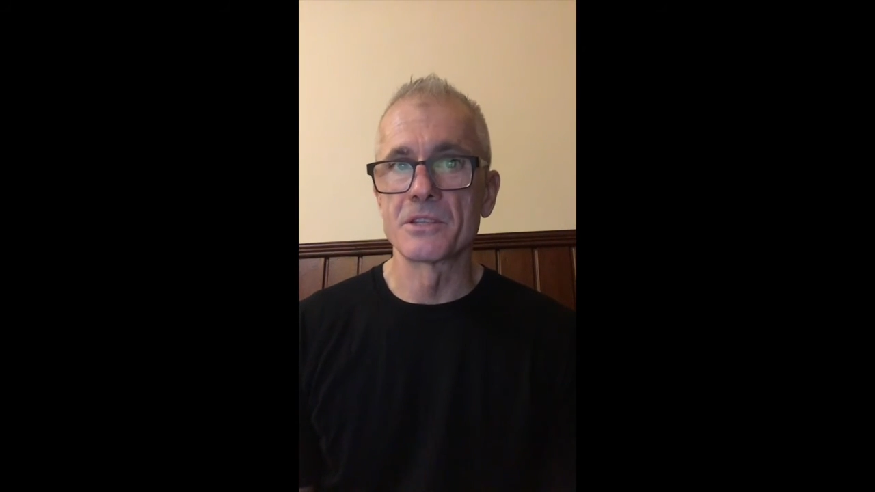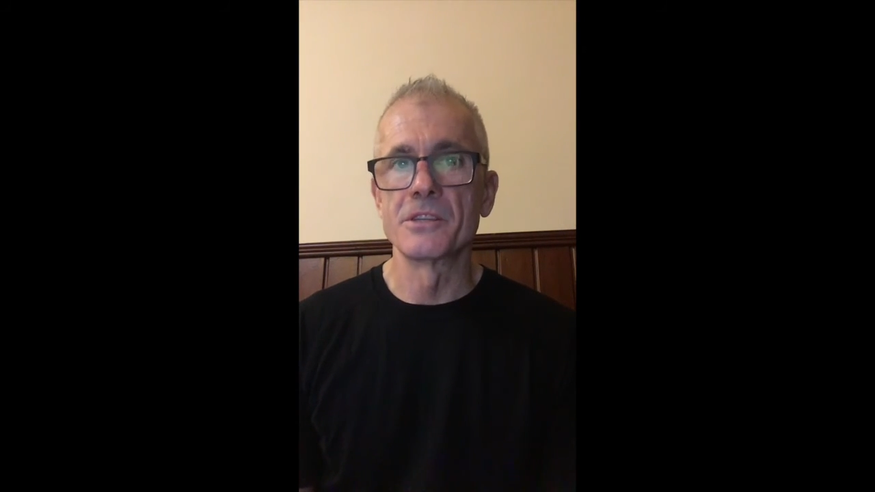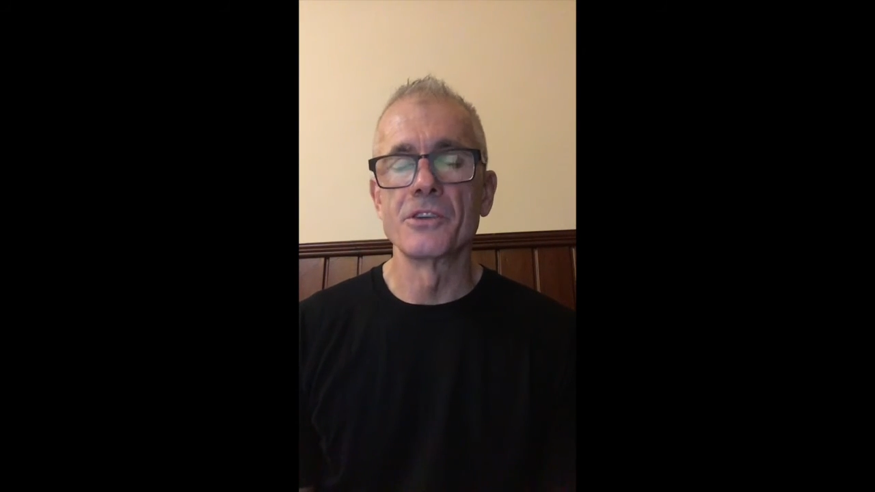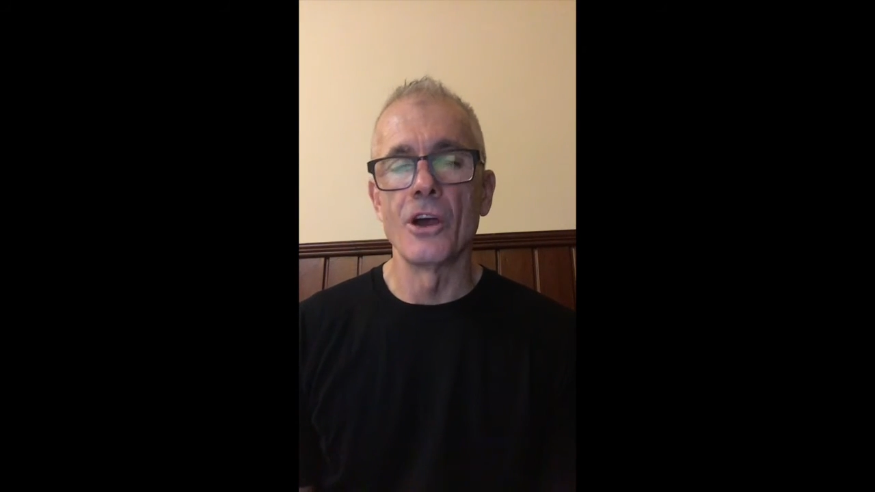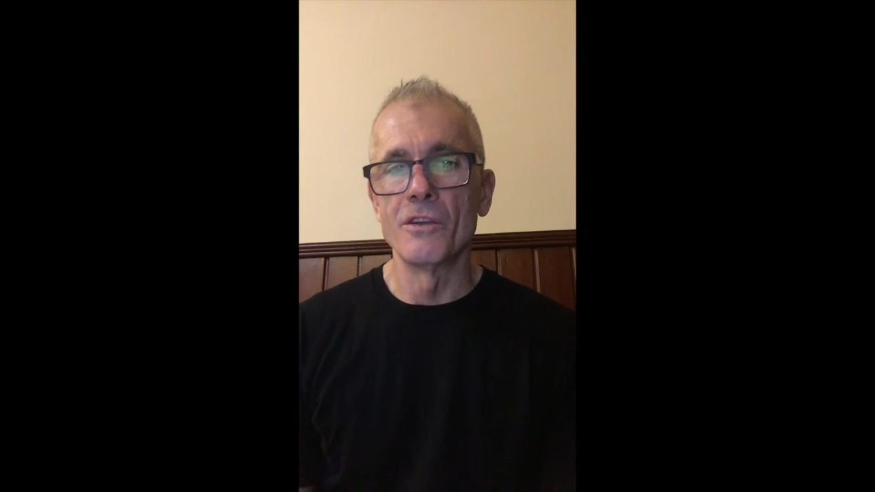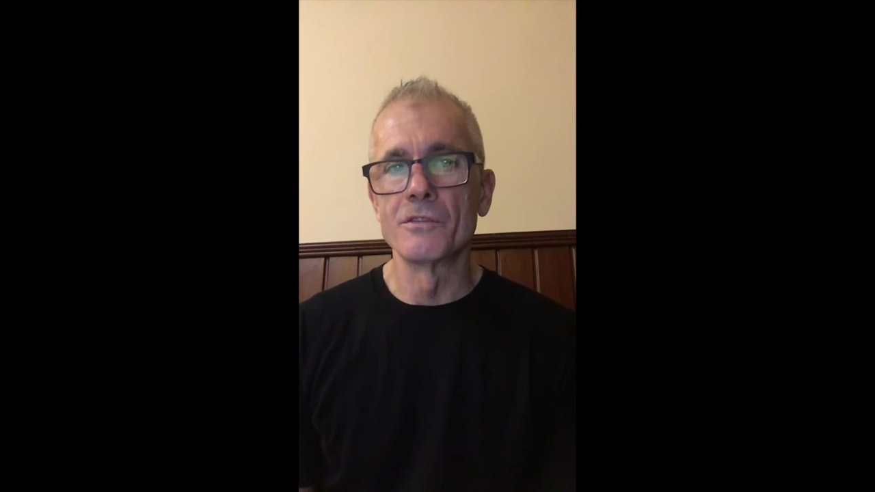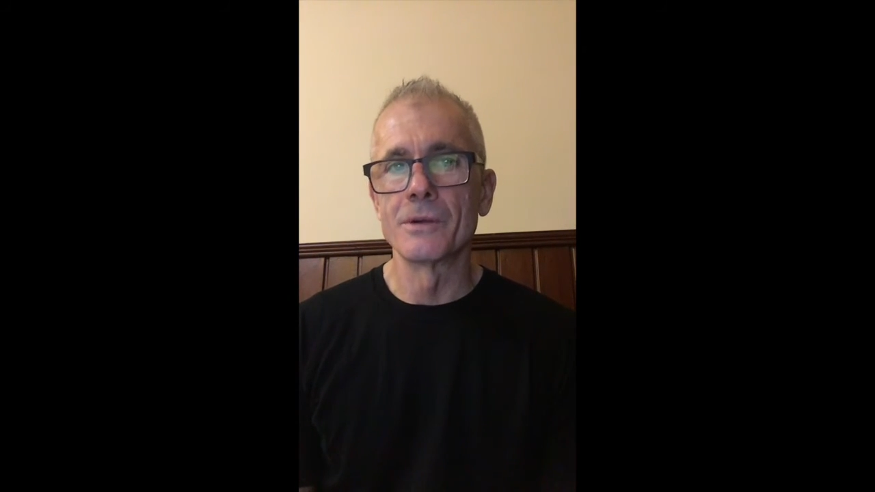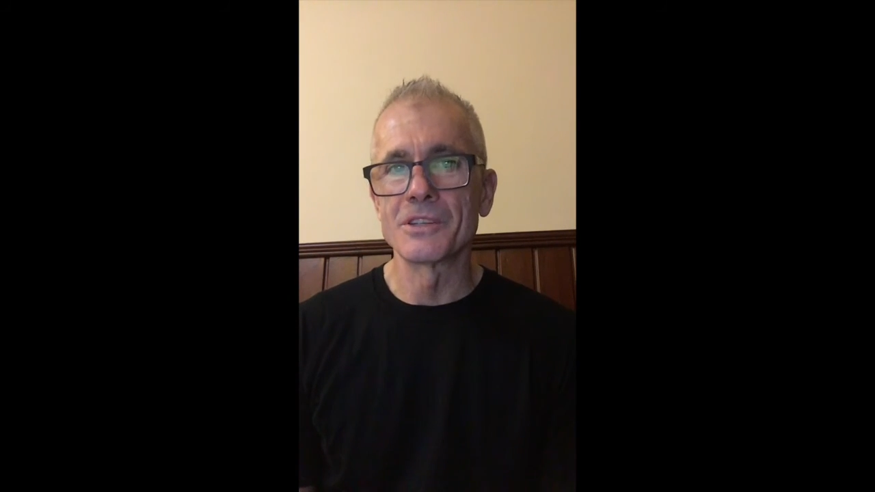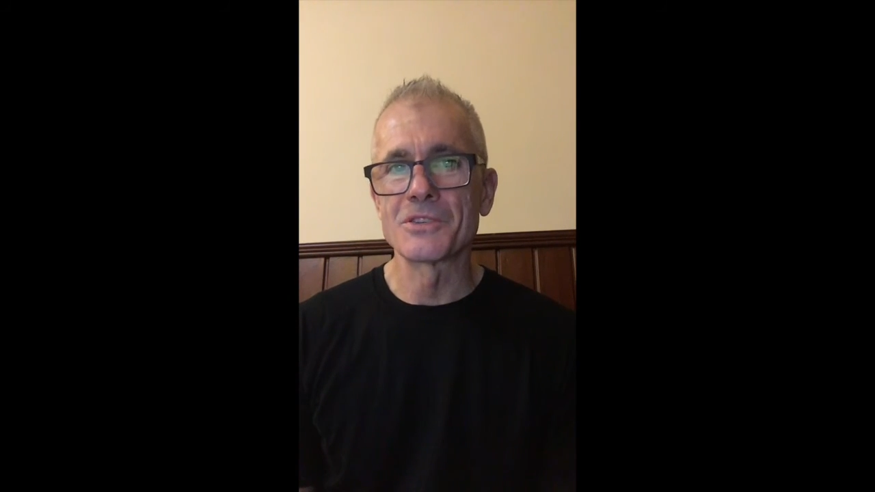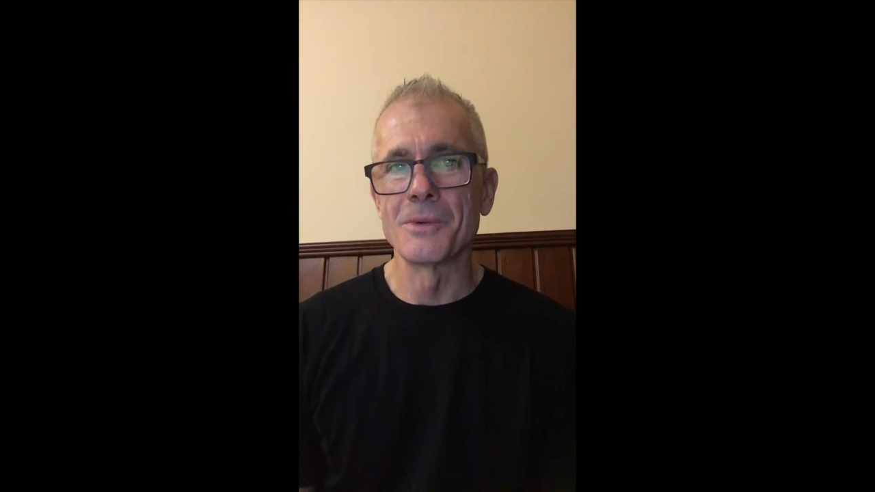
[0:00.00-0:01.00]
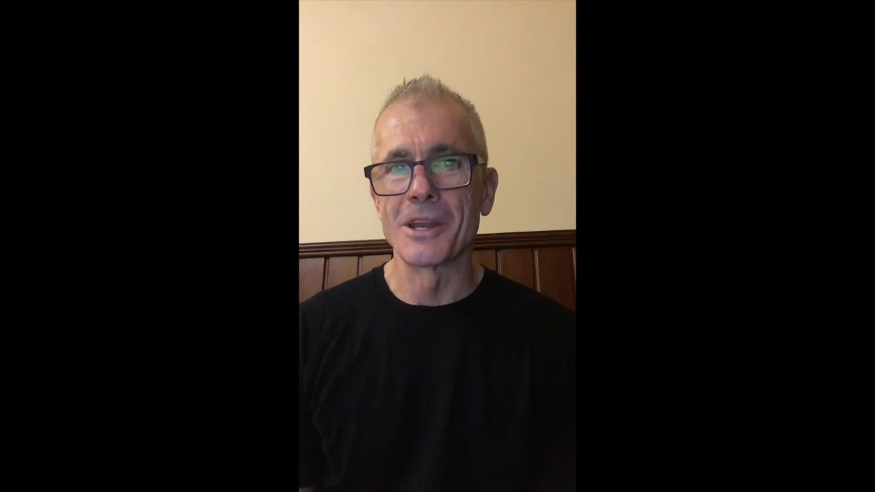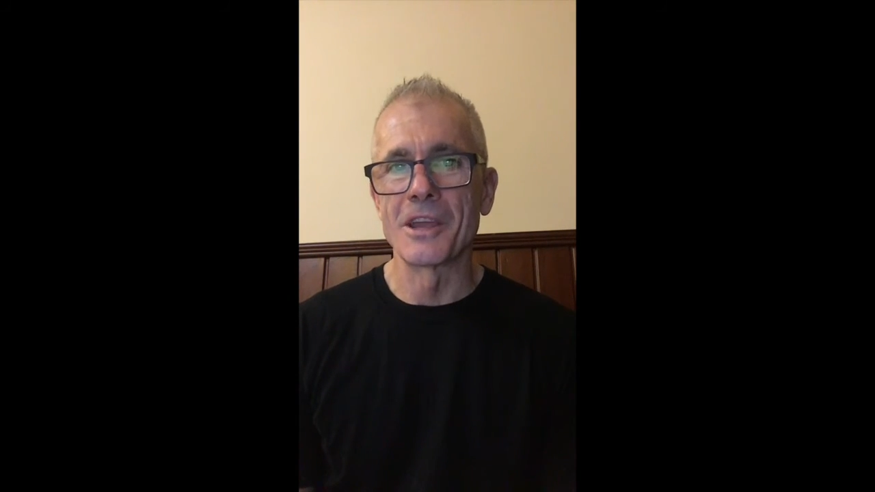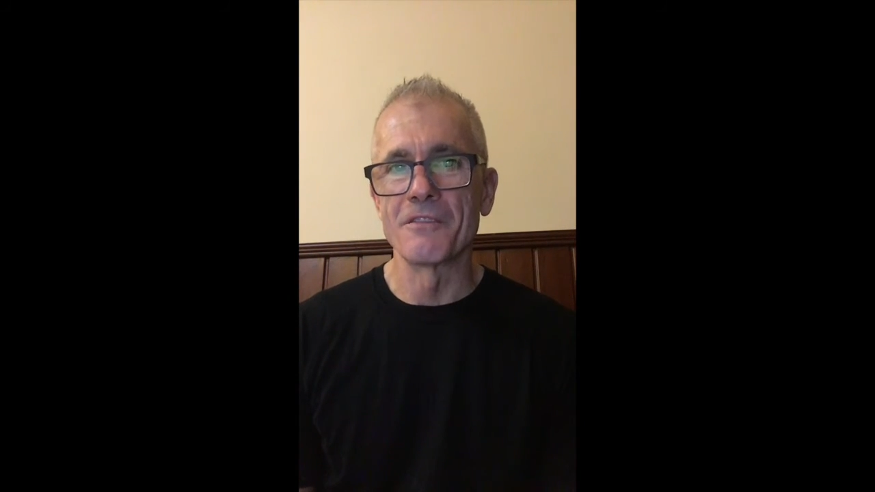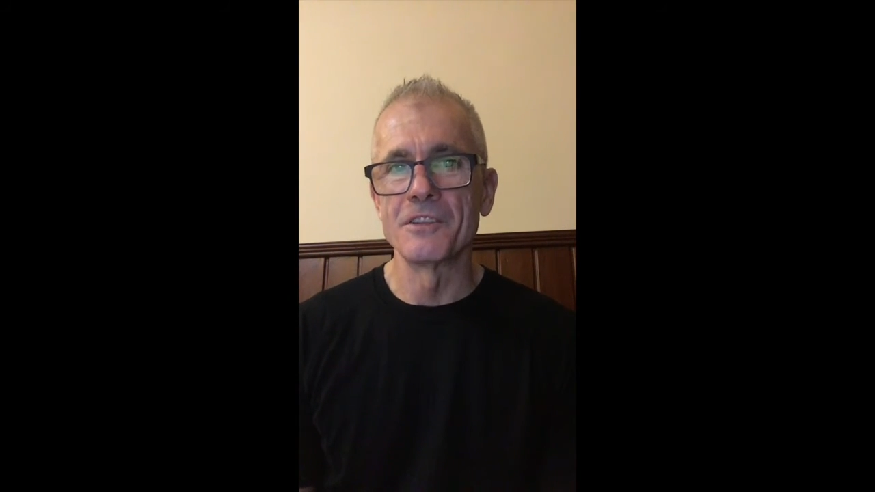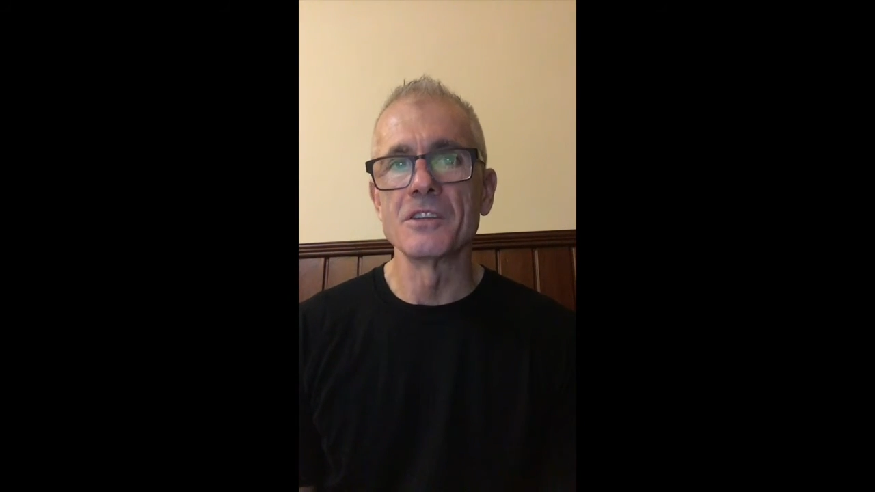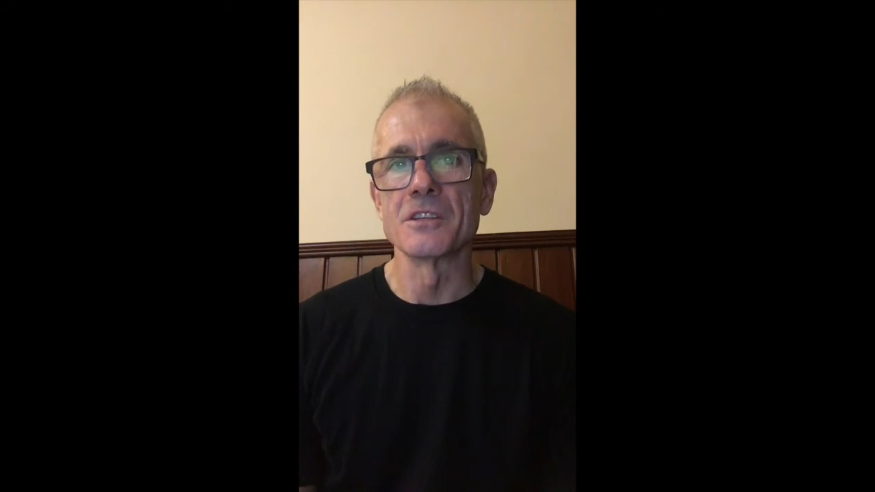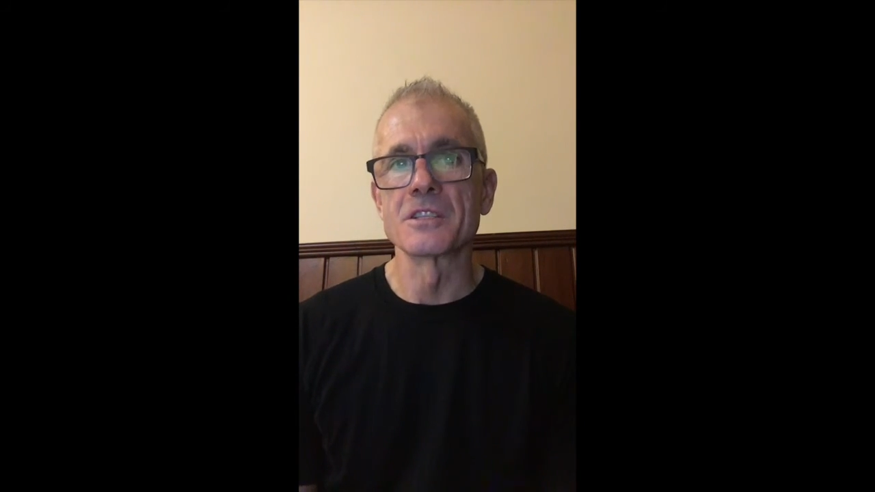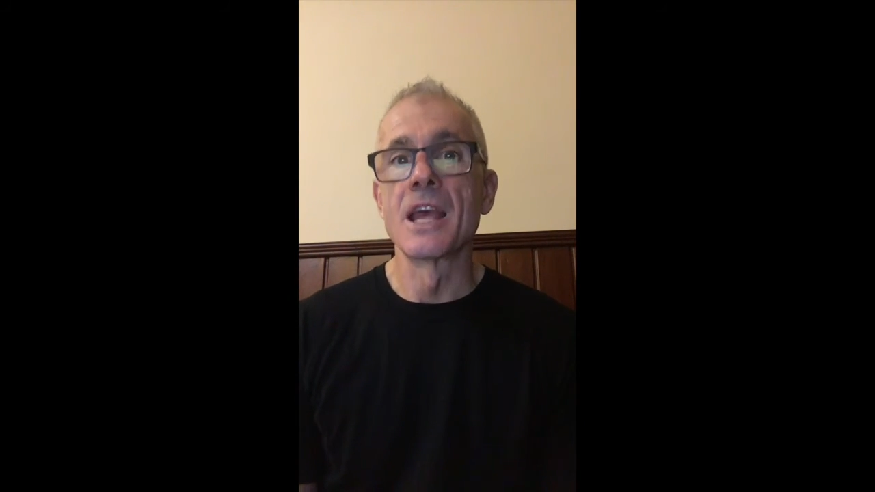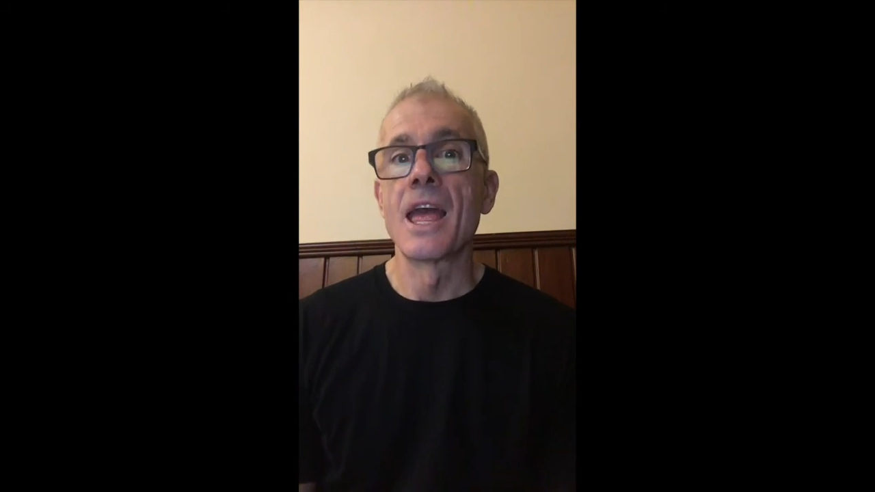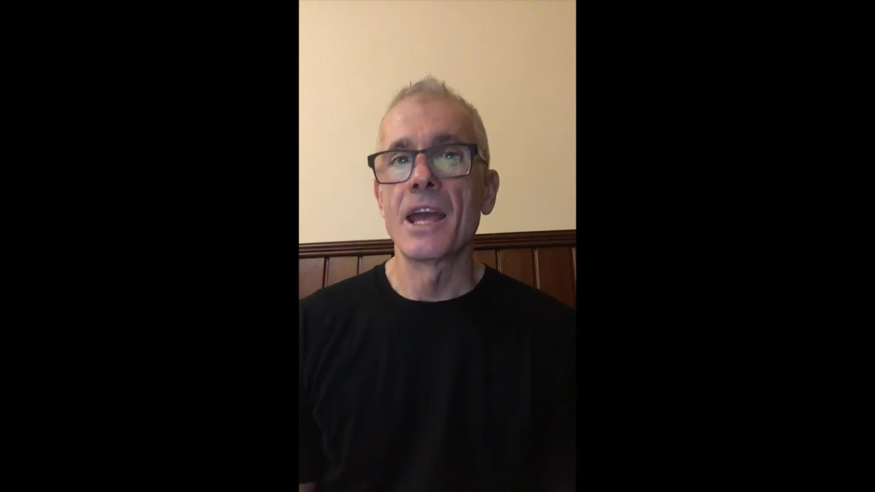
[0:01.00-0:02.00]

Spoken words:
tend to overestimate our fitness